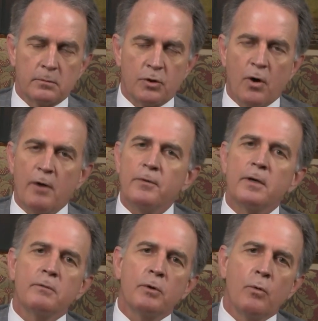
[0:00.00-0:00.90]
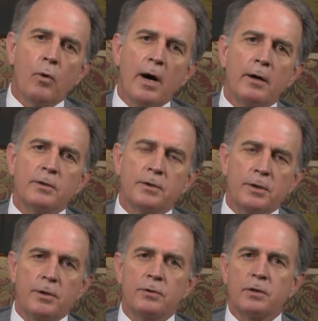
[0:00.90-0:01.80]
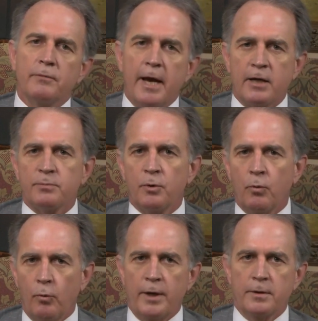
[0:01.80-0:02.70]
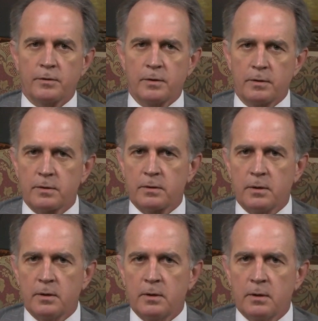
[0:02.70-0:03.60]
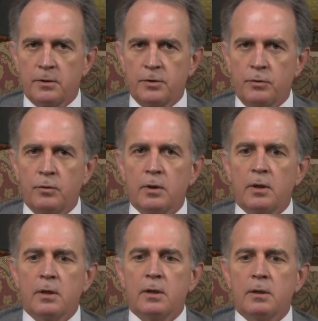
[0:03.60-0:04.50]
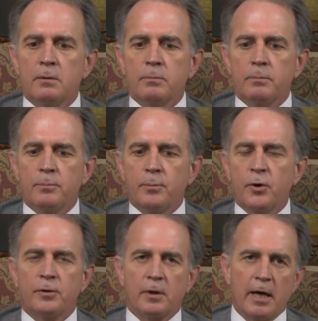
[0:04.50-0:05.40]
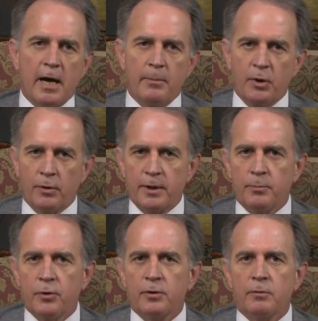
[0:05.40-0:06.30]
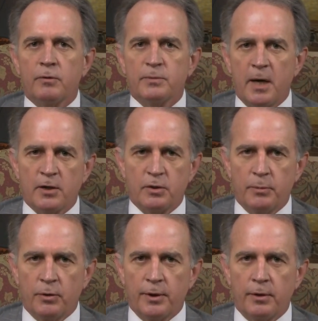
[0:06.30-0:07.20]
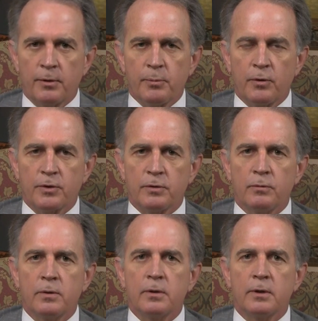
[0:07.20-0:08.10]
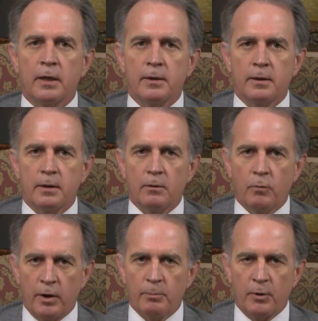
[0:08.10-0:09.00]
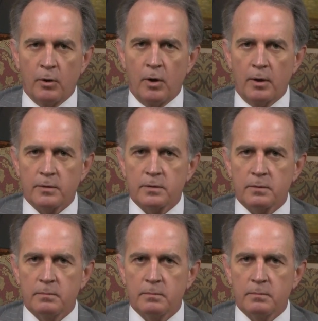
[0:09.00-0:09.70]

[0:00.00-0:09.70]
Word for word: So often it requires the use of expert witnesses to put the liability, put the responsibility on the person that where it belongs.